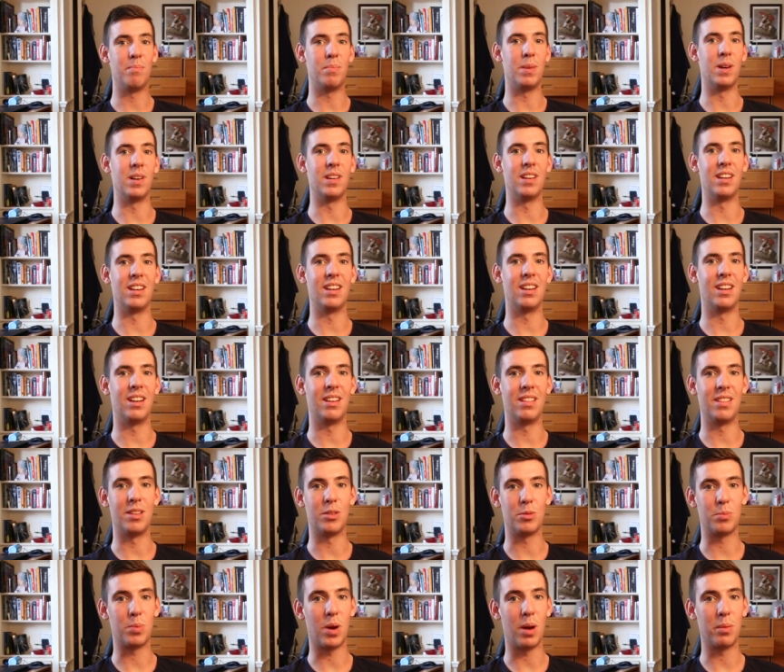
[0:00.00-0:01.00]
but
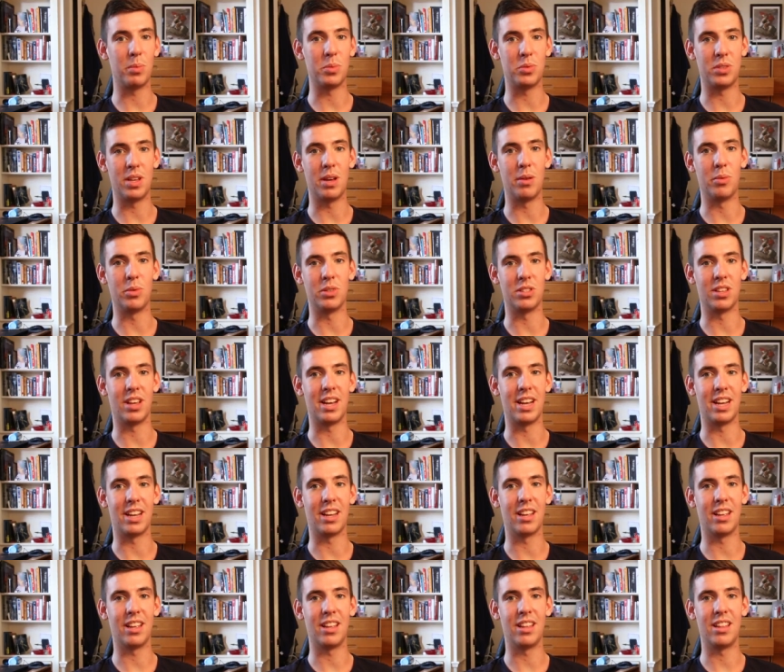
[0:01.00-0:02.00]
this problem set was
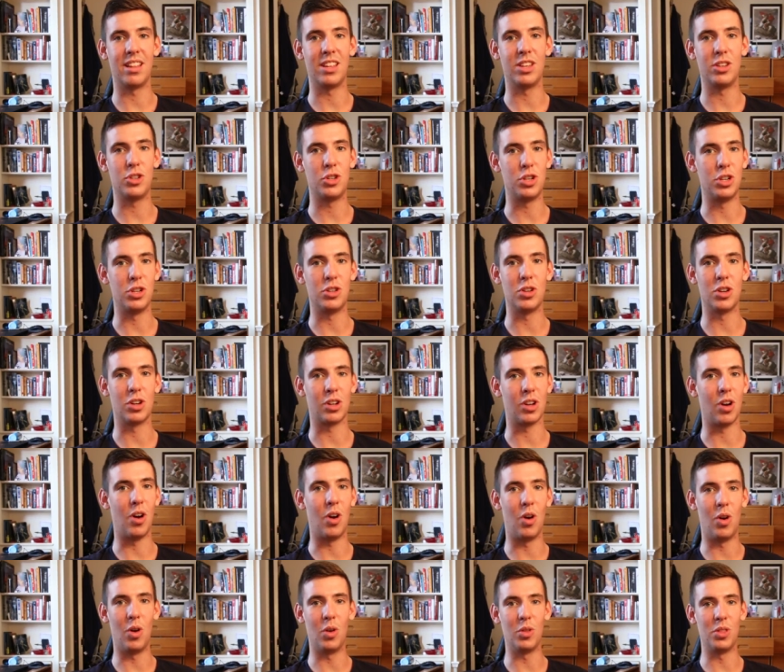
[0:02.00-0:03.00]
like, she
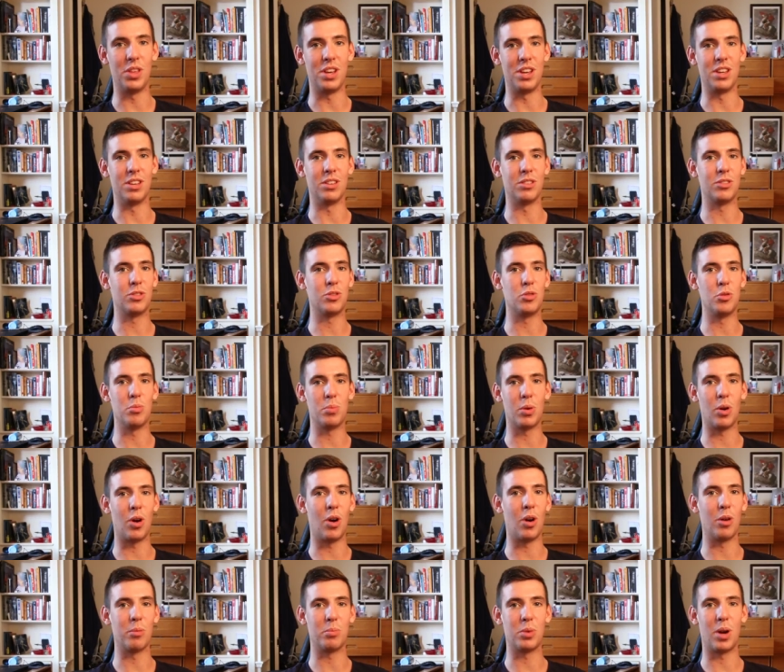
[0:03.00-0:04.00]
took all the
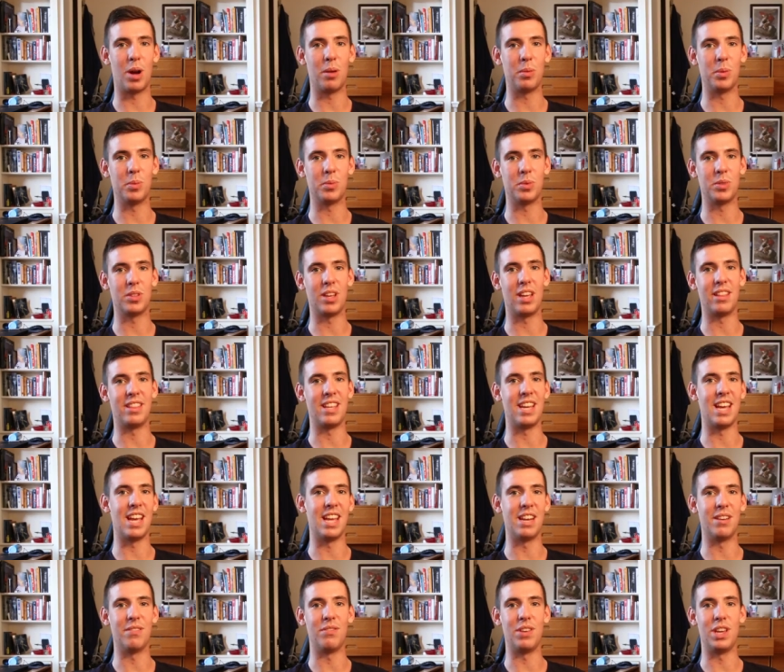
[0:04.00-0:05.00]
super hard problems at
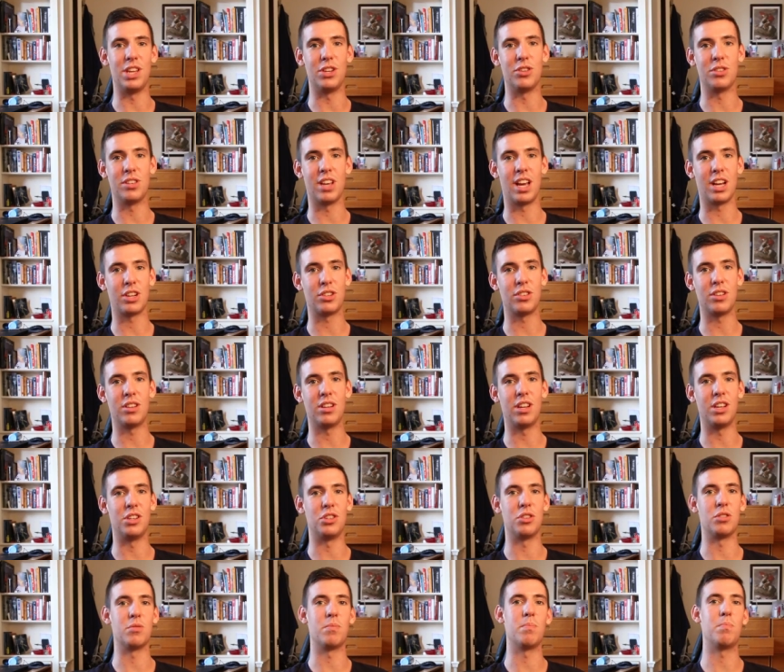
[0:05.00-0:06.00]
the end of each section
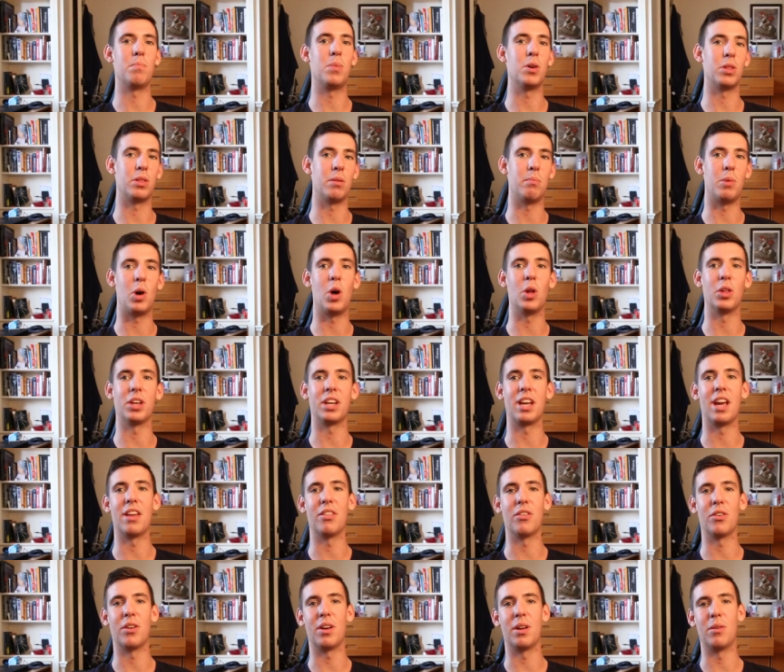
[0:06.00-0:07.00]
and just put them all
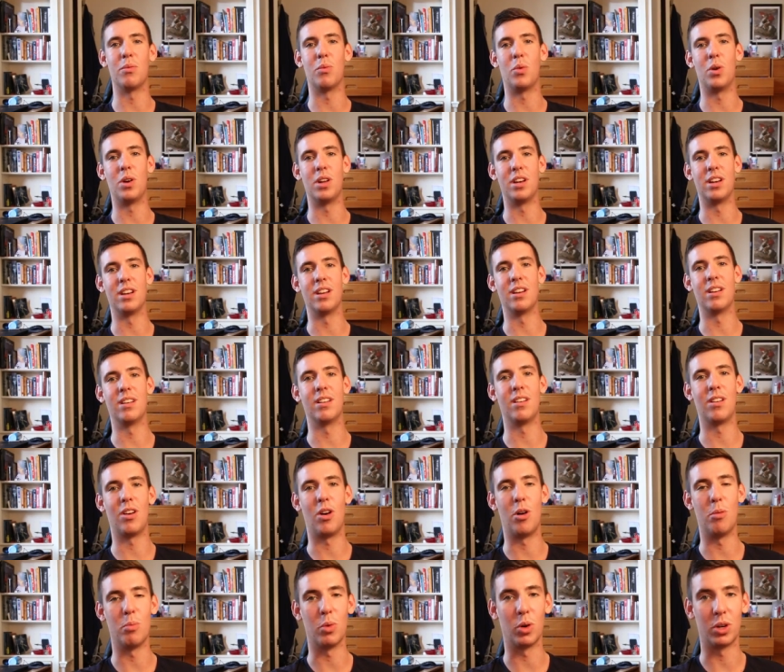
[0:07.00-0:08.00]
together in one
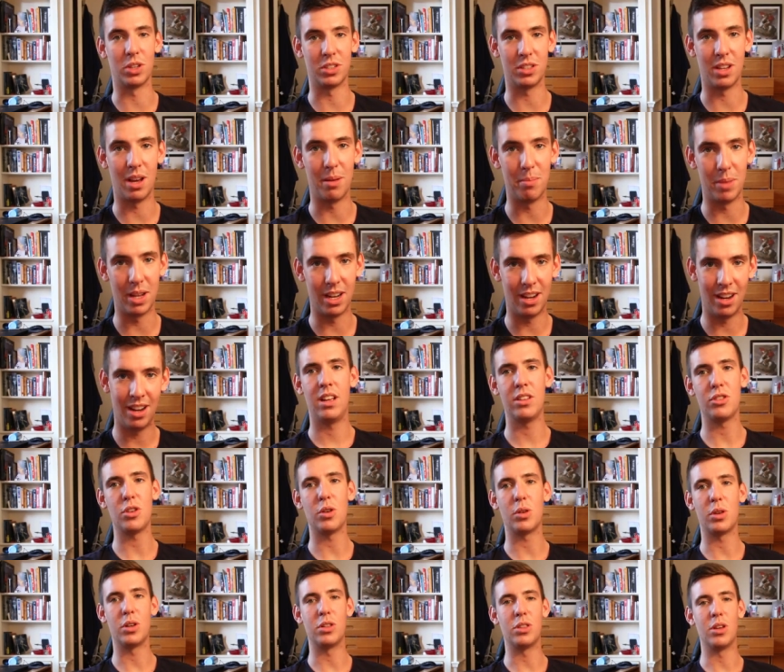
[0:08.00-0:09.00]
homework assignment.
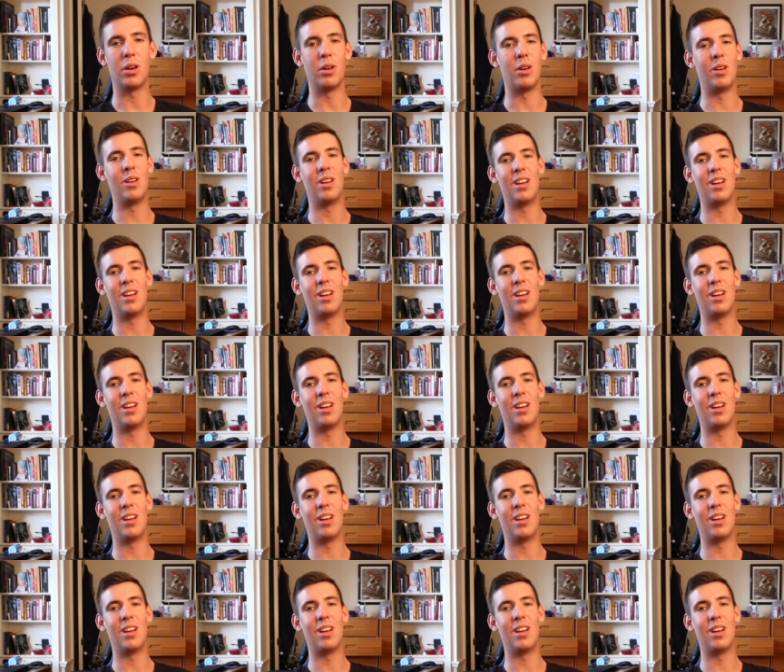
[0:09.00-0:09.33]
It's all good though,